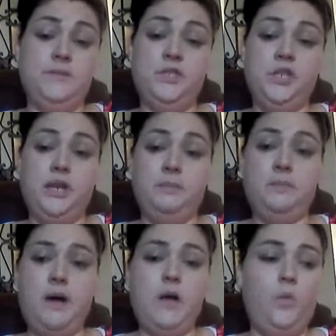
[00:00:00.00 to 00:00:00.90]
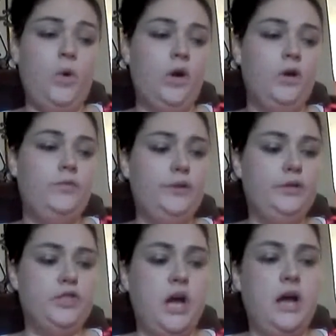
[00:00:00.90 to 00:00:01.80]
machine might work for
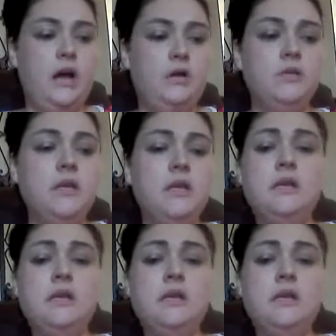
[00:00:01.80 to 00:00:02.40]
your child.